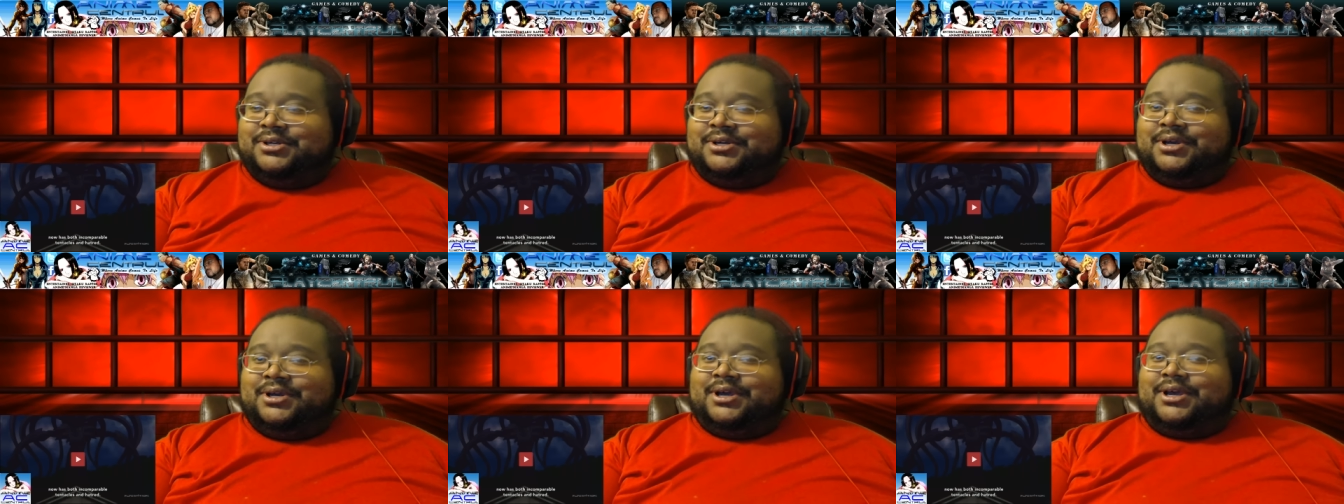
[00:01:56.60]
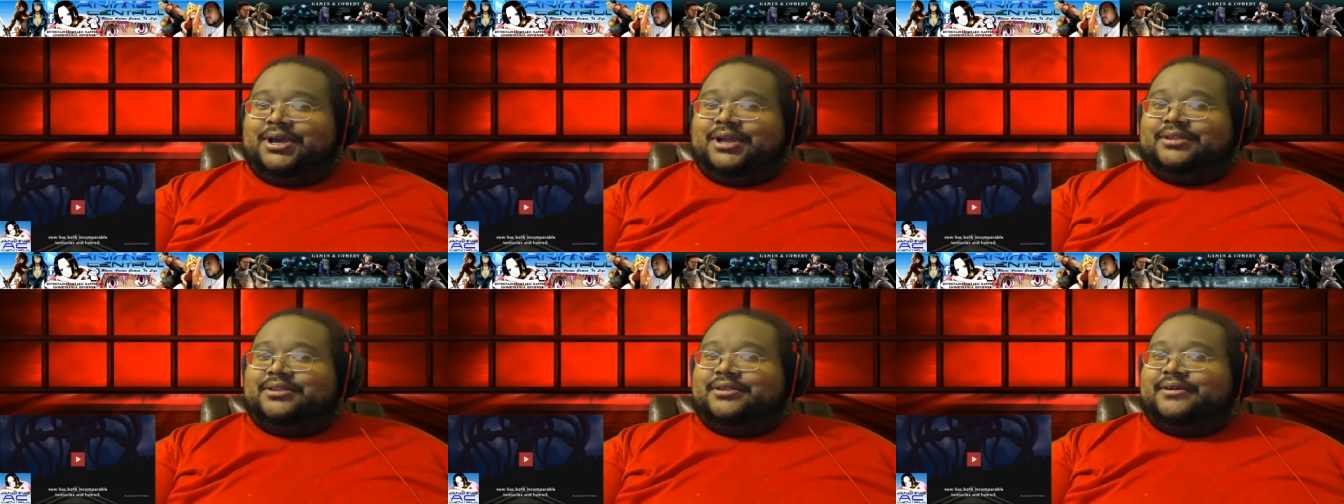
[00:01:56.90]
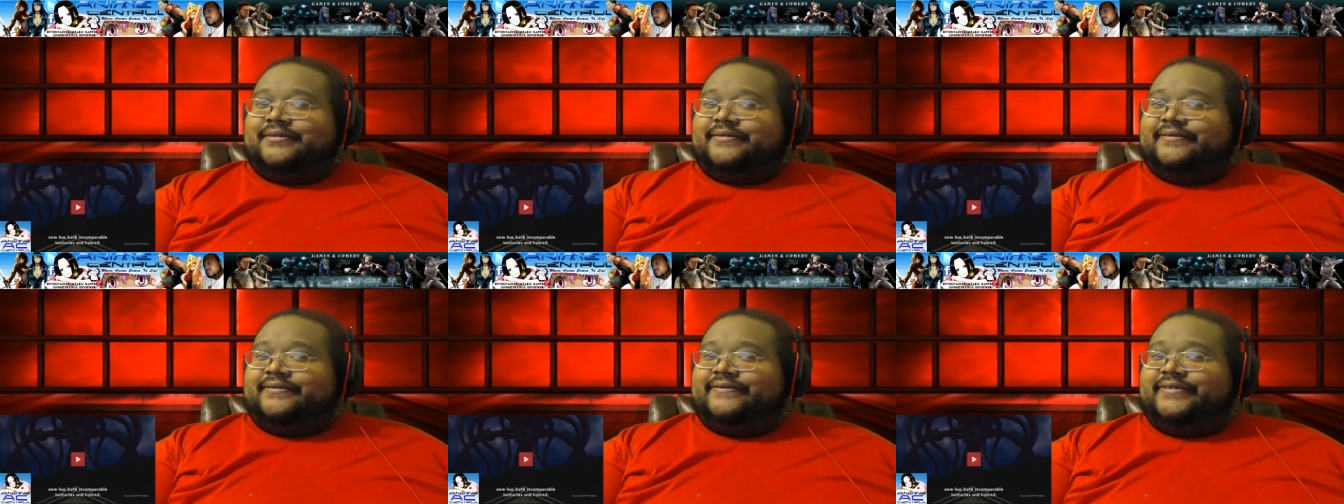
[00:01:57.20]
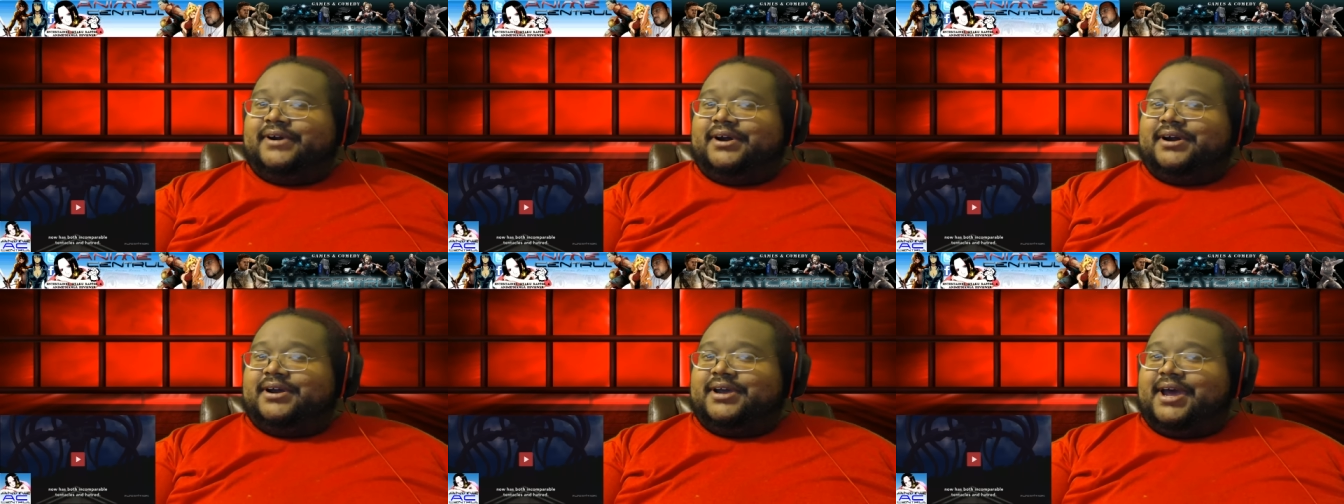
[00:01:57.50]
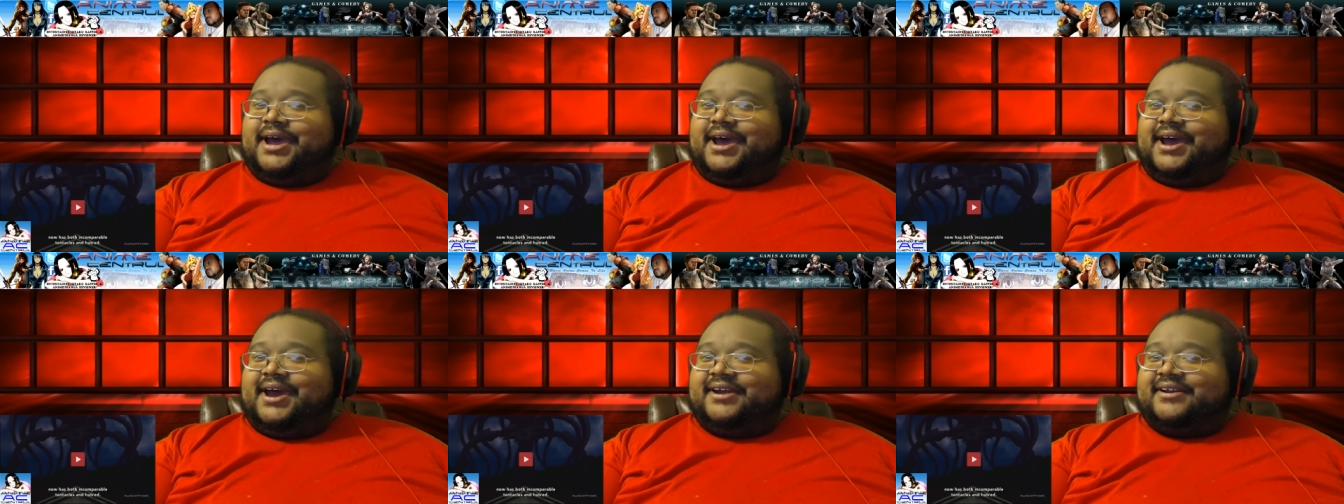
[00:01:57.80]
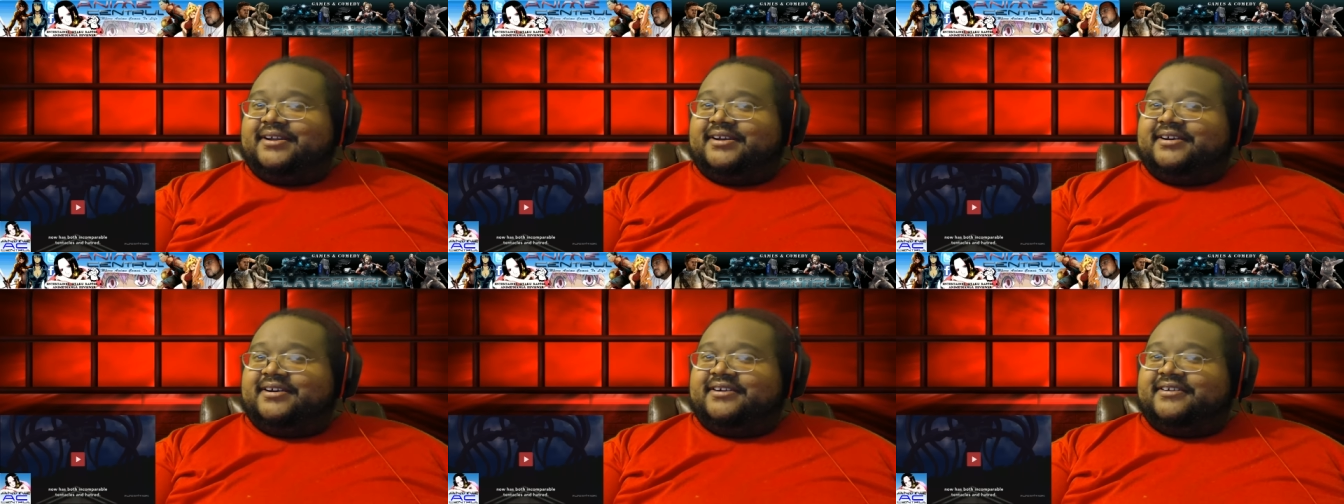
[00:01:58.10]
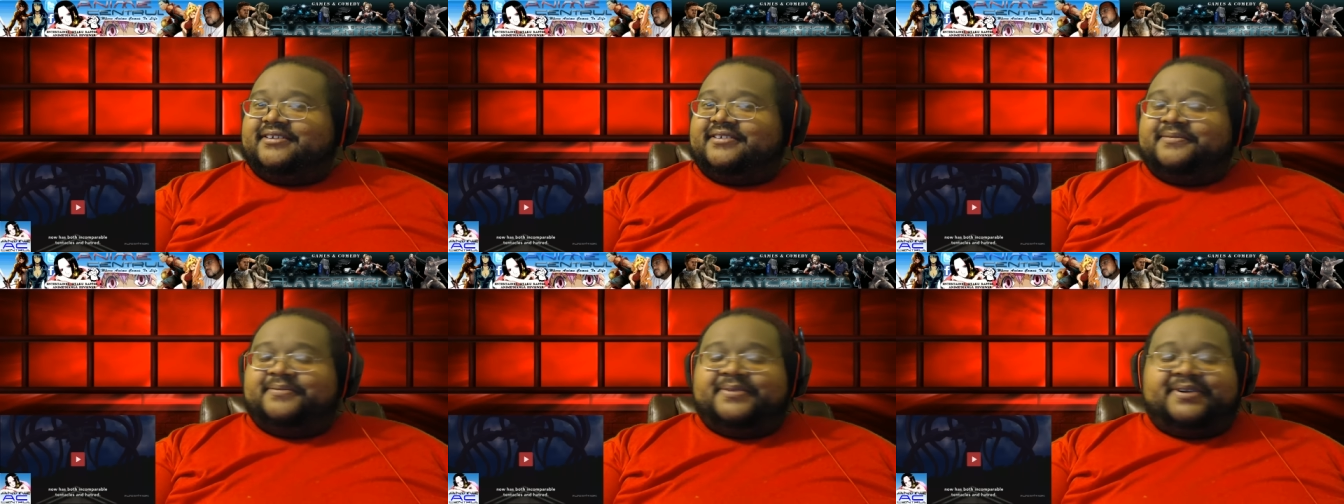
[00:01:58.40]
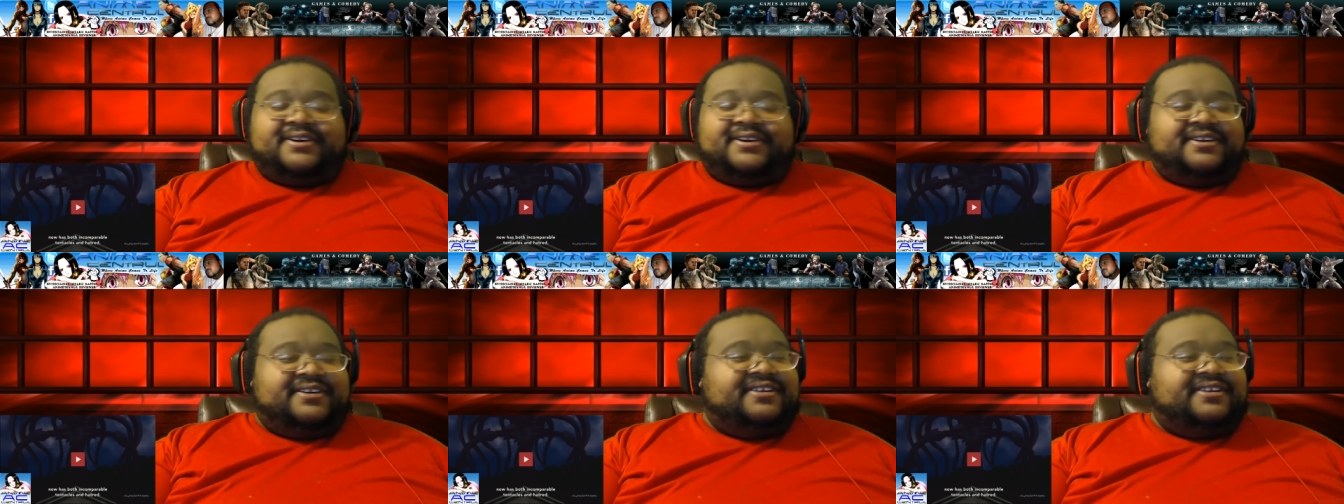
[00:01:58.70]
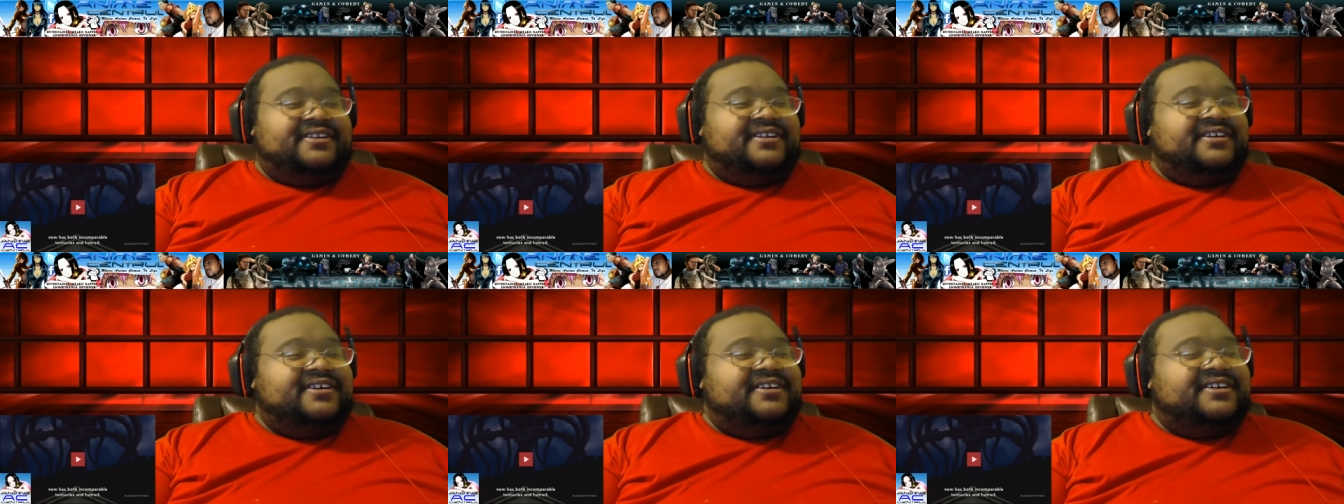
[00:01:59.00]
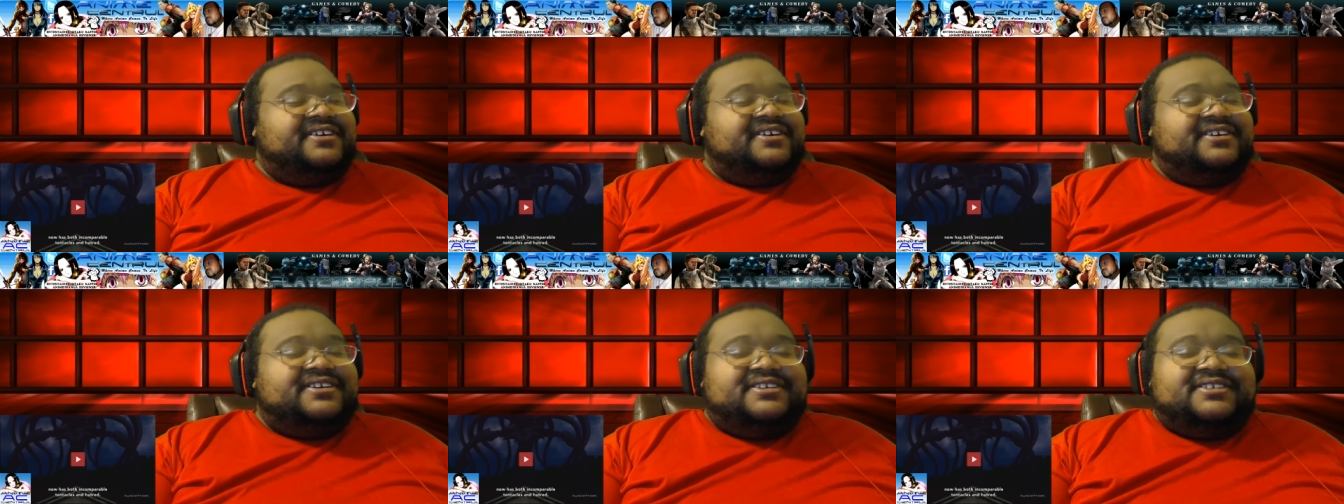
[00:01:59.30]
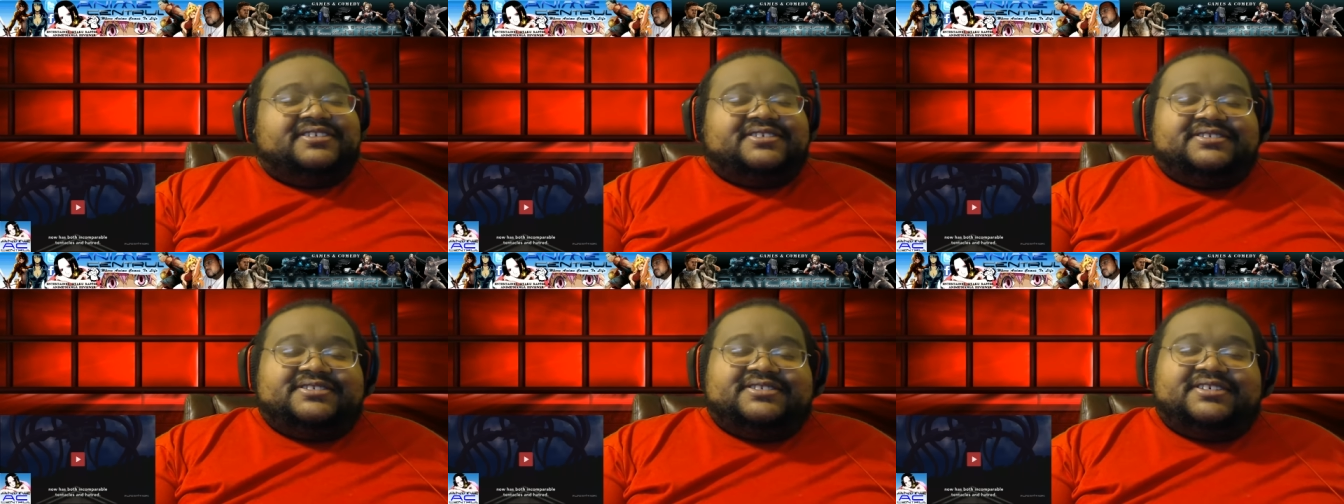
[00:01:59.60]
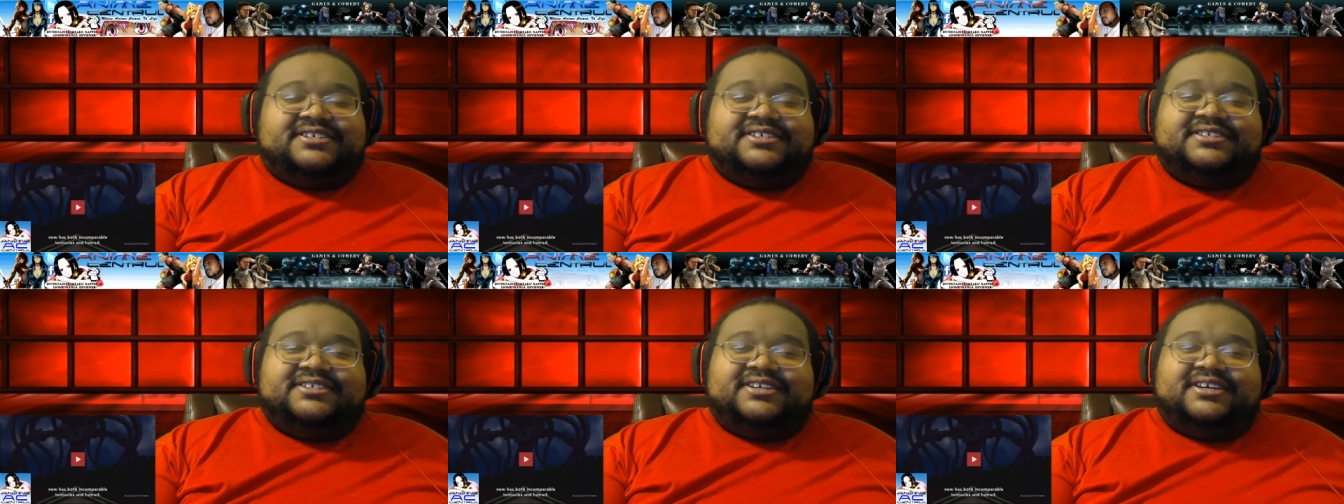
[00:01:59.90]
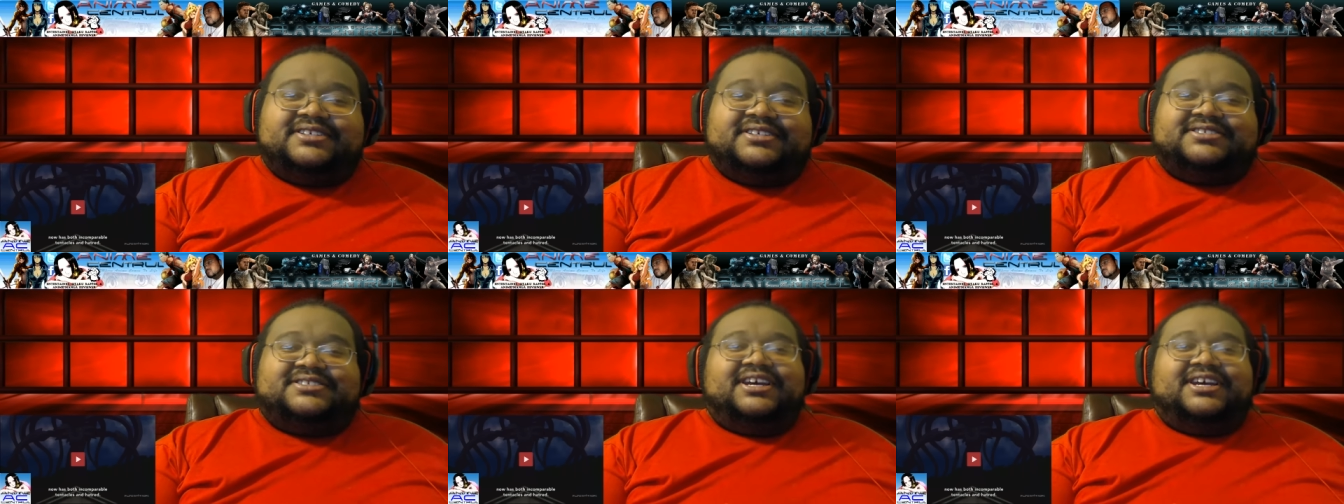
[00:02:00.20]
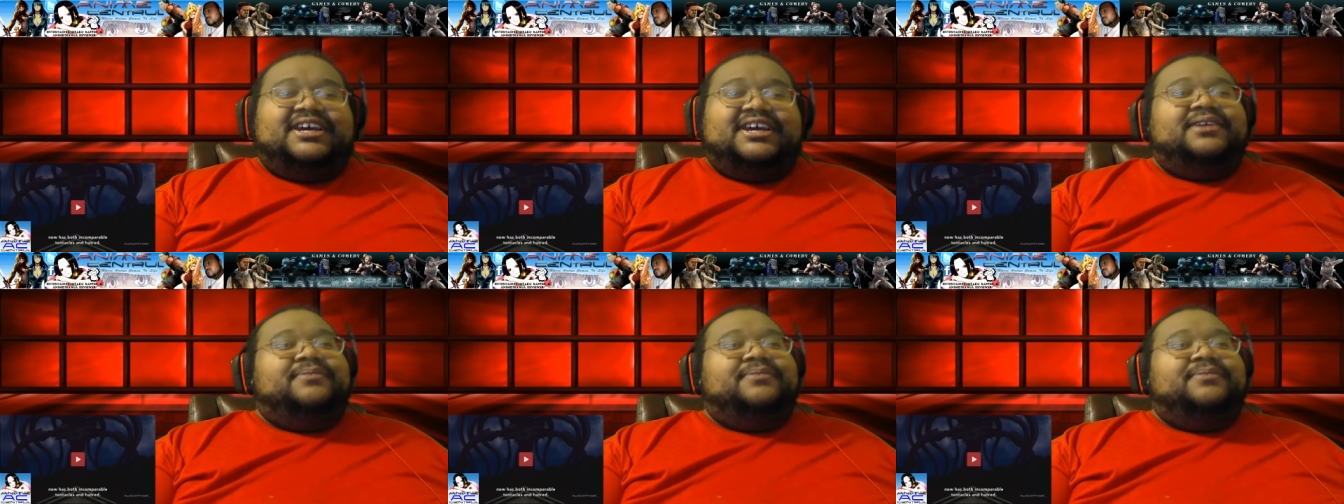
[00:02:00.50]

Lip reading: Get the fuck out of here, man. And then that same